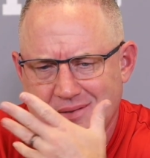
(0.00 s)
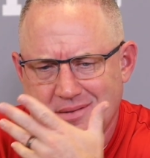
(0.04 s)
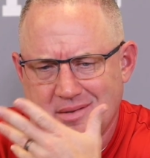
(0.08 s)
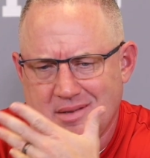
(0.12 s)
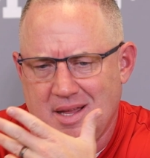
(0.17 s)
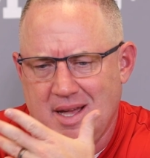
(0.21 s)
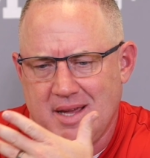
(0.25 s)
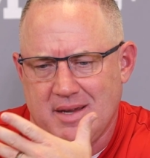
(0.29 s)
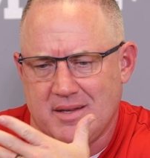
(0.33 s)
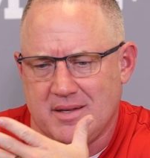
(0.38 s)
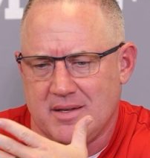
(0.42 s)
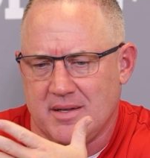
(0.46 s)

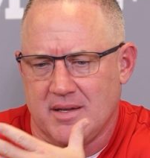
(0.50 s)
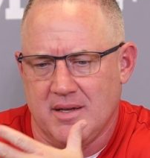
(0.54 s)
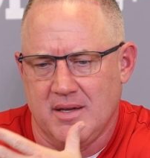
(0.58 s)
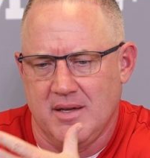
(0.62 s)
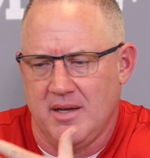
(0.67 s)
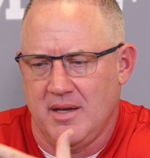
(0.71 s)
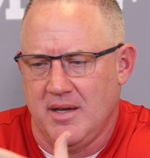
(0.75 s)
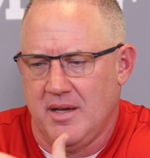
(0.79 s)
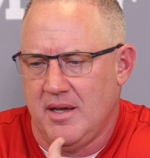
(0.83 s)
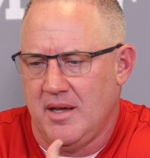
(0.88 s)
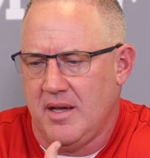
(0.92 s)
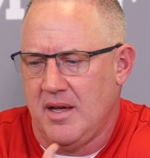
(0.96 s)
Like
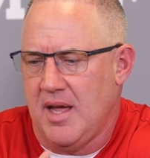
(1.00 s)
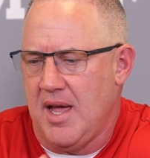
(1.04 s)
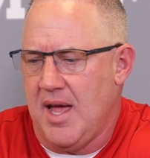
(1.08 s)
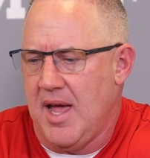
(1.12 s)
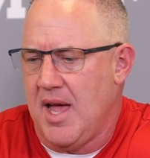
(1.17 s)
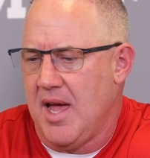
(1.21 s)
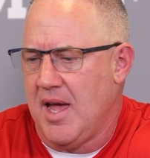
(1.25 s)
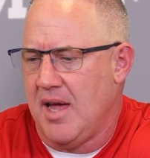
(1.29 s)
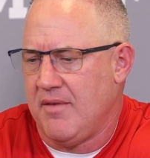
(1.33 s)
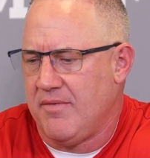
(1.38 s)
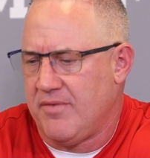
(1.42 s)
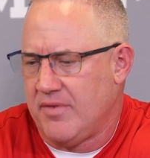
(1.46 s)

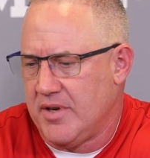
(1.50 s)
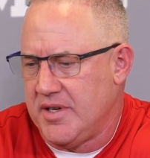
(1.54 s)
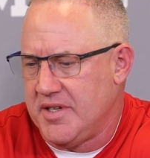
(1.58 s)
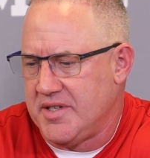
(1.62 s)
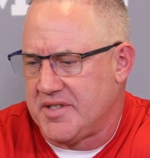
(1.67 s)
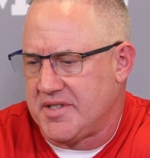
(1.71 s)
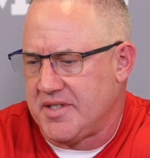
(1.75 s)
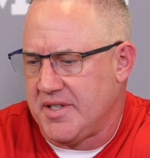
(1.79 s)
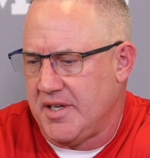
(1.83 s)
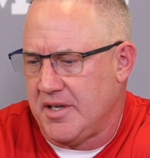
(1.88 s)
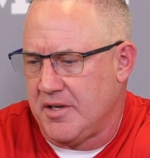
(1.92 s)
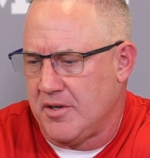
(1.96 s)
every
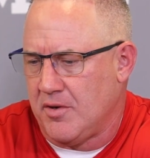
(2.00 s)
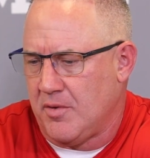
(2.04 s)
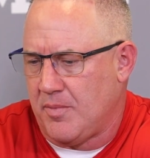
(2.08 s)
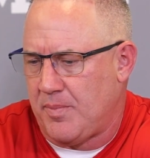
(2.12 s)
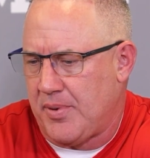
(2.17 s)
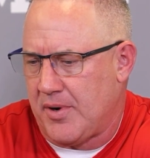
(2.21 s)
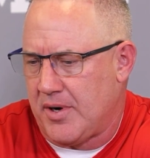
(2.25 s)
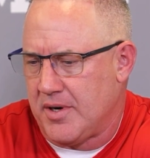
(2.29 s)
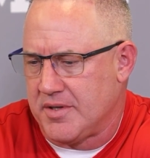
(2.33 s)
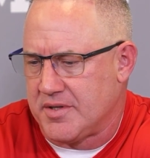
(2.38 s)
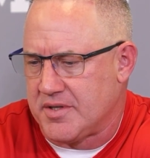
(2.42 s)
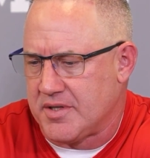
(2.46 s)
single
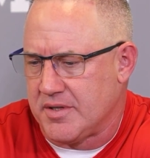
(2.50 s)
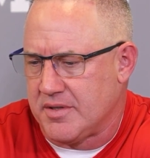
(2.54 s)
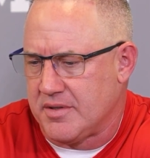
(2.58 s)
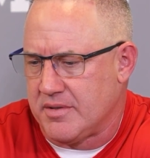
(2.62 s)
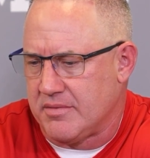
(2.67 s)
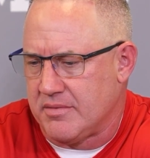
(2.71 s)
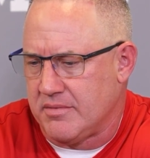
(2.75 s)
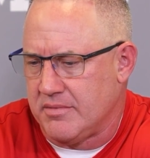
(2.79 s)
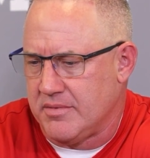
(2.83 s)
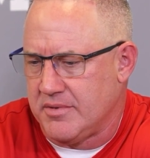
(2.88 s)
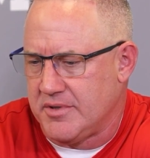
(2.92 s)
person,